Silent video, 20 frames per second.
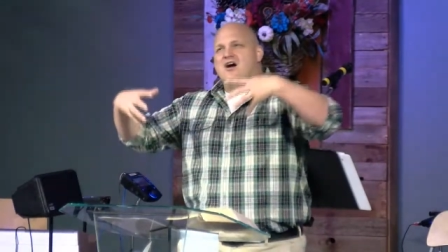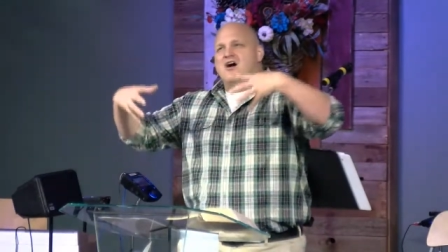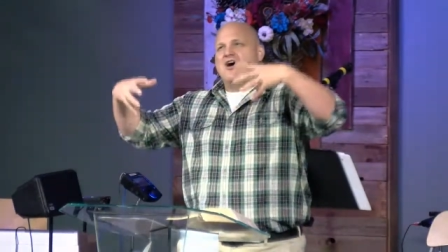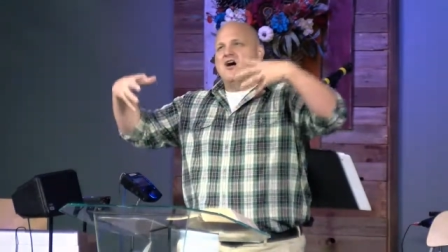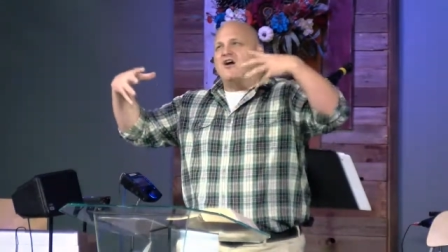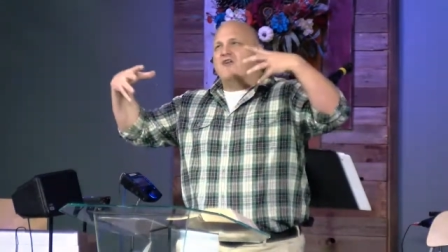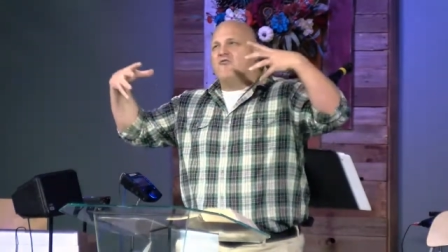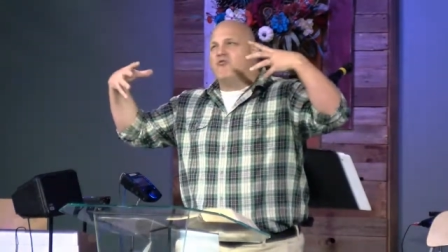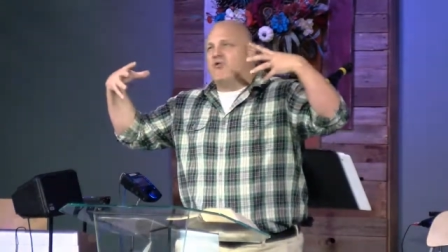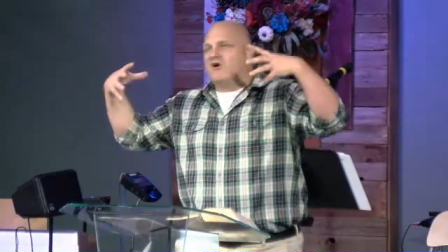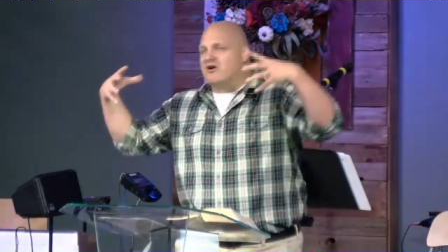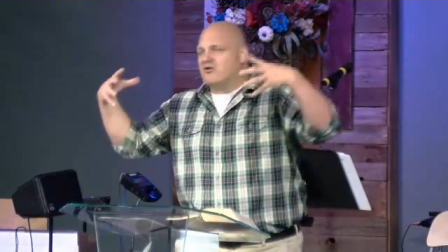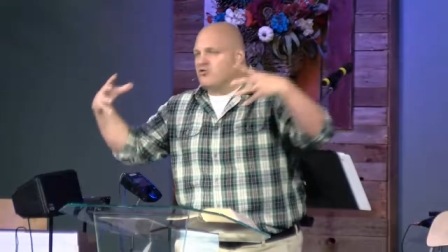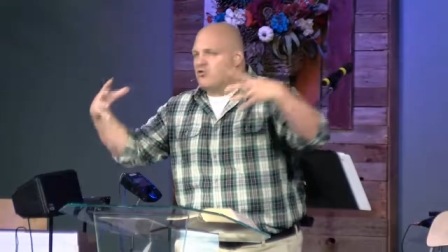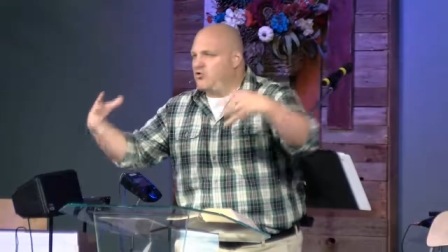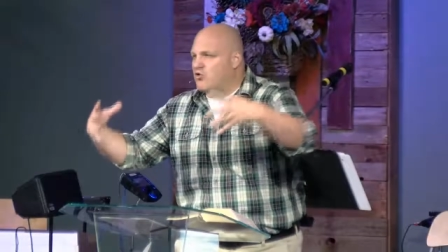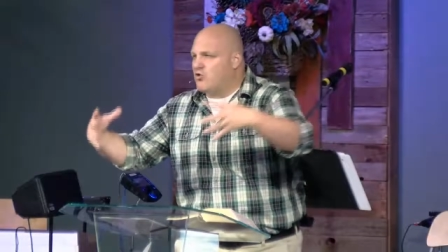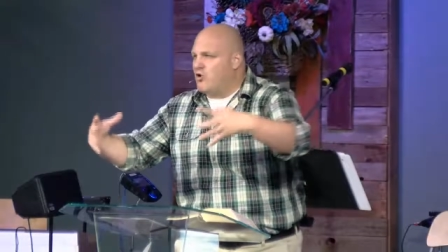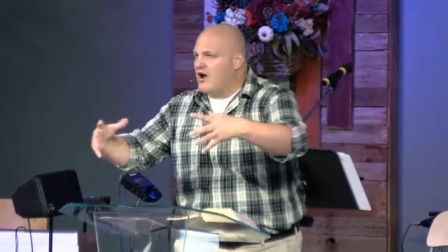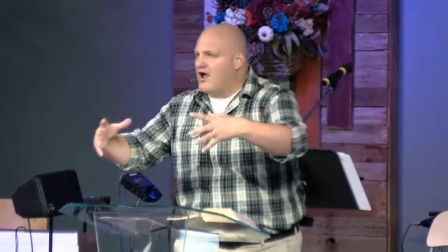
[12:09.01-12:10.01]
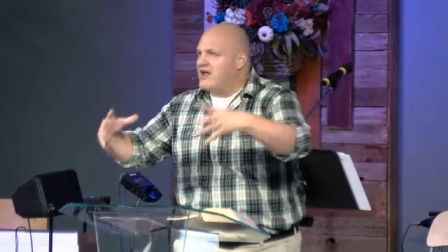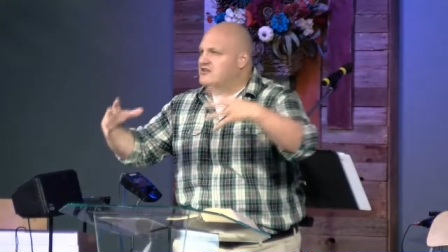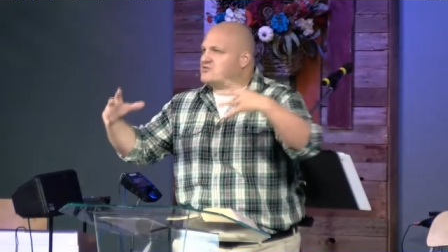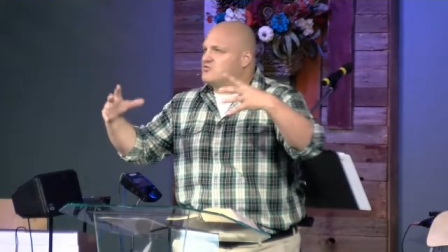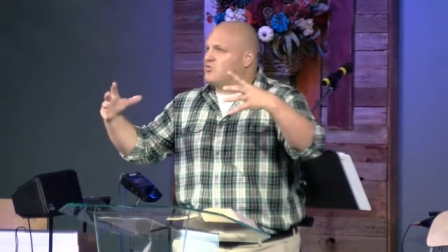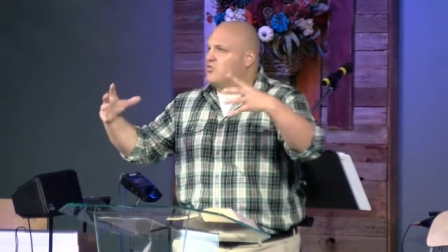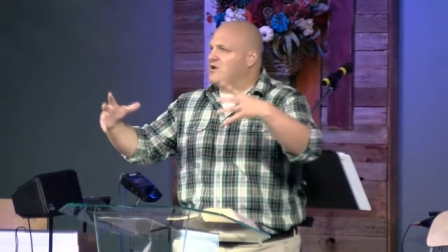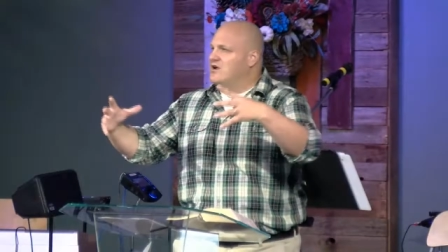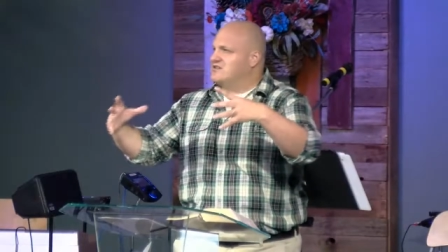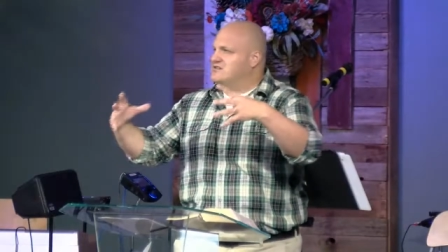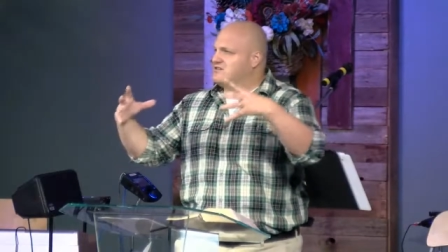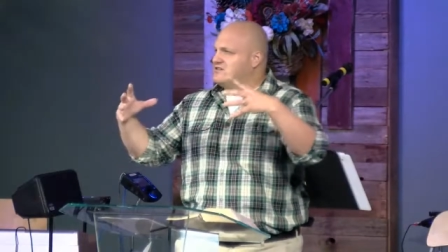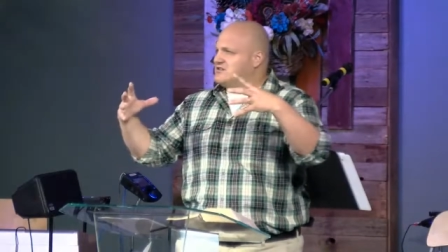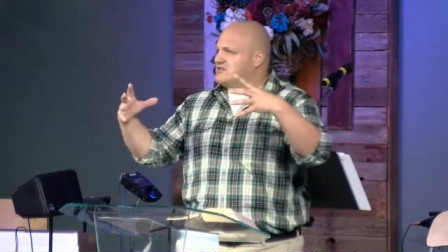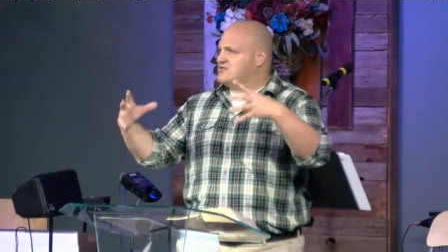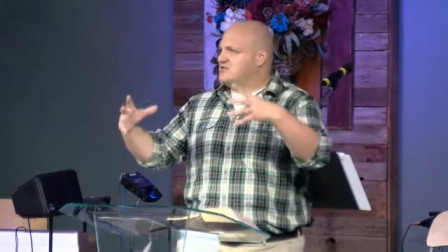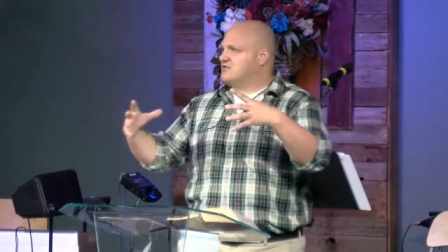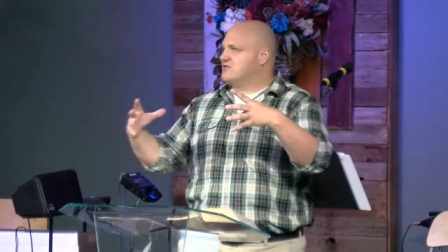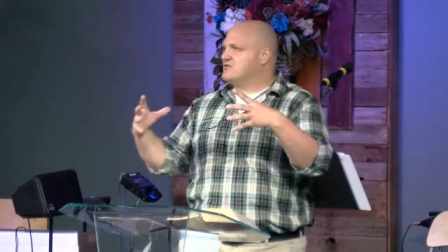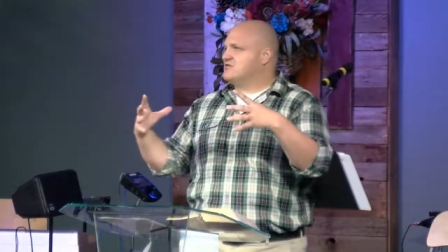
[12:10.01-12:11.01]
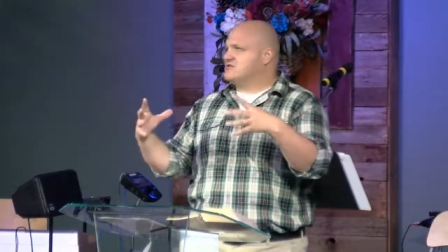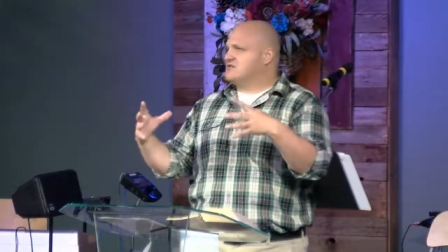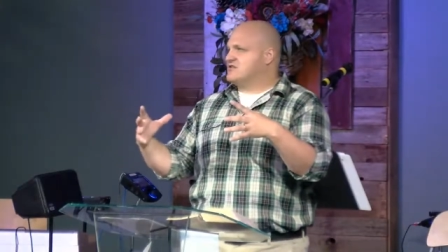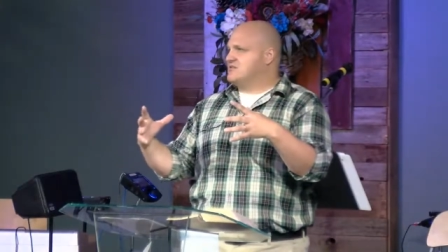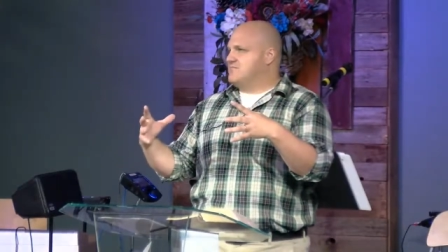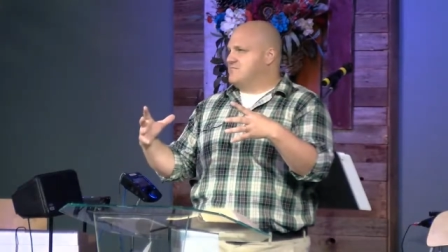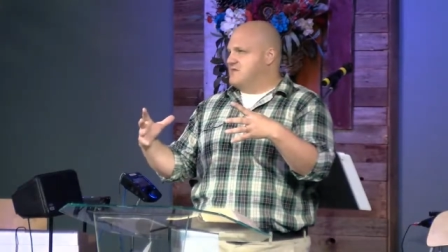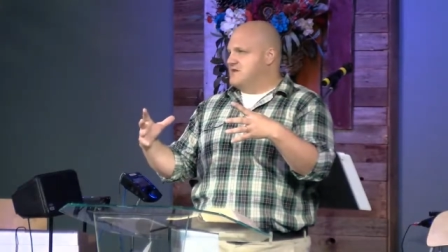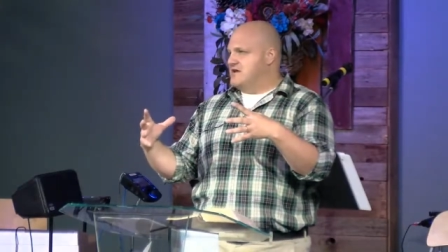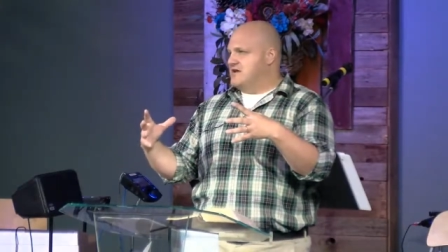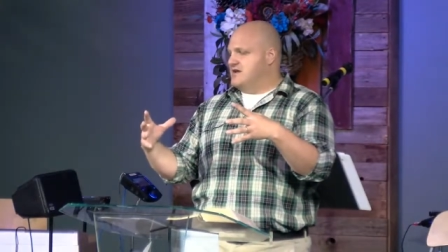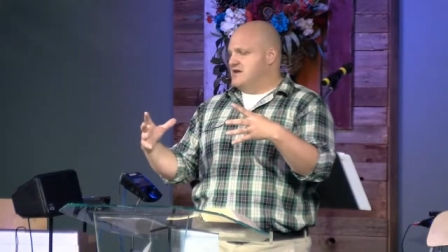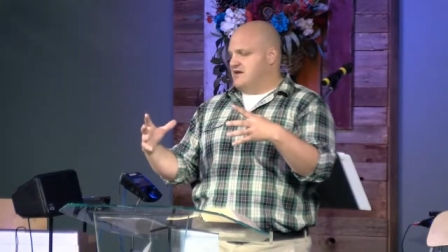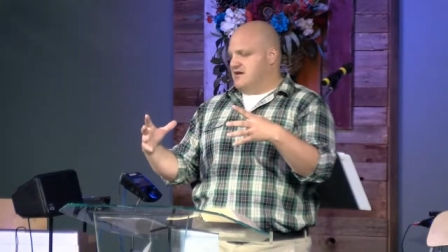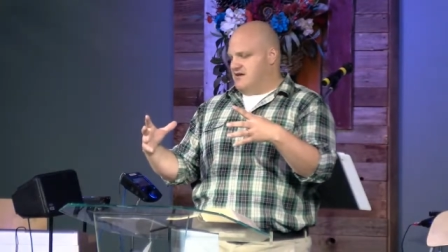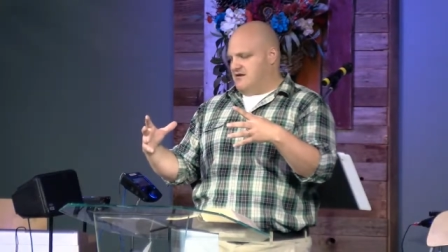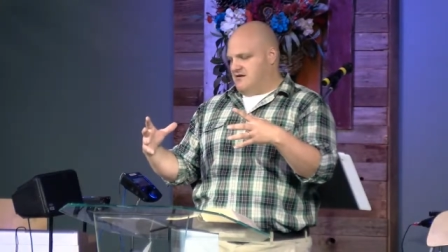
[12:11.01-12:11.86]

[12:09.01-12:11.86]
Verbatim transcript: of what Christ wants the church to be.